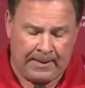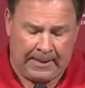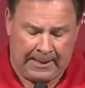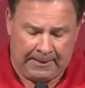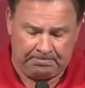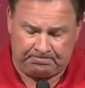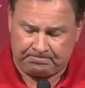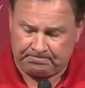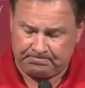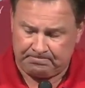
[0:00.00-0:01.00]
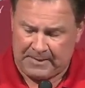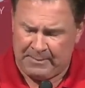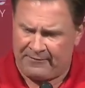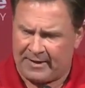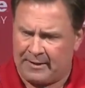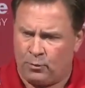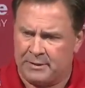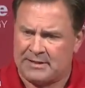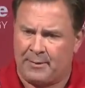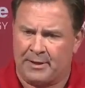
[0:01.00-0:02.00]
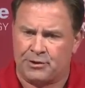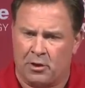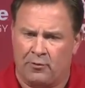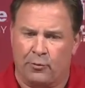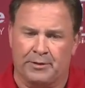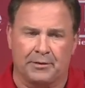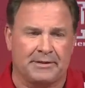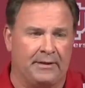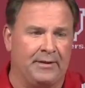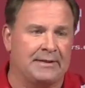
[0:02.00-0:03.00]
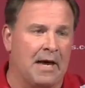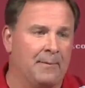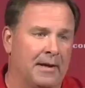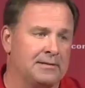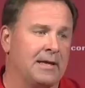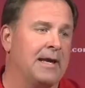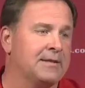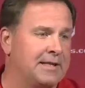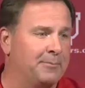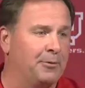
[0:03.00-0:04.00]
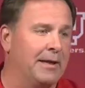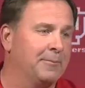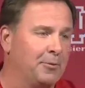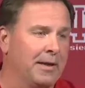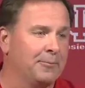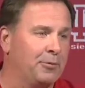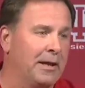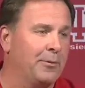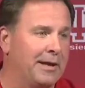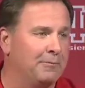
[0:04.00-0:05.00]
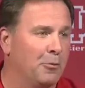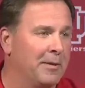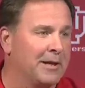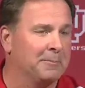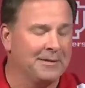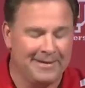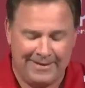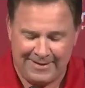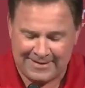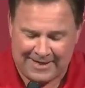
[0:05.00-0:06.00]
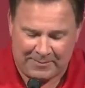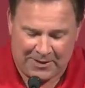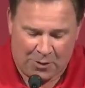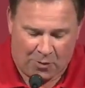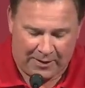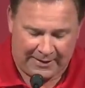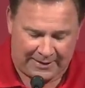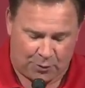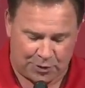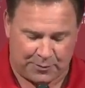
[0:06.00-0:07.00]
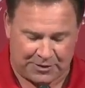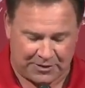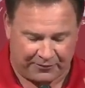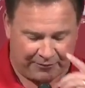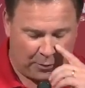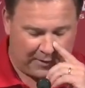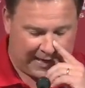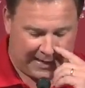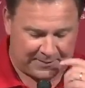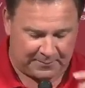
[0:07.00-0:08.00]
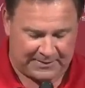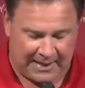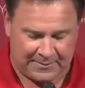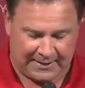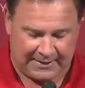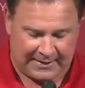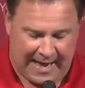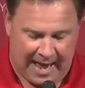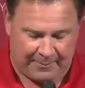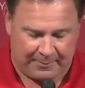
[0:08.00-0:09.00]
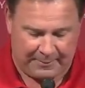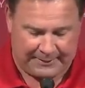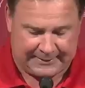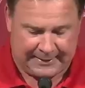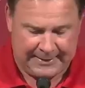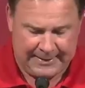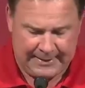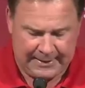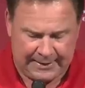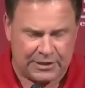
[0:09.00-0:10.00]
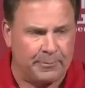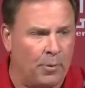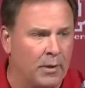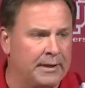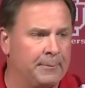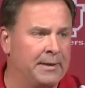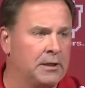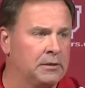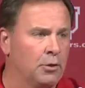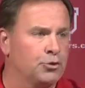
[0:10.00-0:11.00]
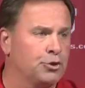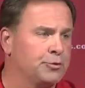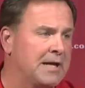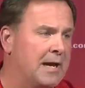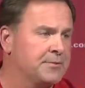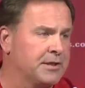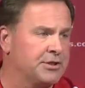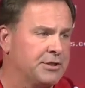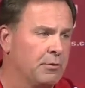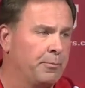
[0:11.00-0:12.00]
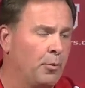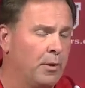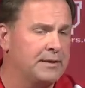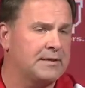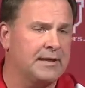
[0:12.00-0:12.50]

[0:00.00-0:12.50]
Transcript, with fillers: Um, matter of fact, I think one time we had a turnover, went to a TV timeout. I was like, okay, let's keep playing, playing, playing. We had momentum. Let's keep it going. And of course, with just the flow of the game, sometimes that doesn't happen. But uh, disappointed to be close two times and get zero points.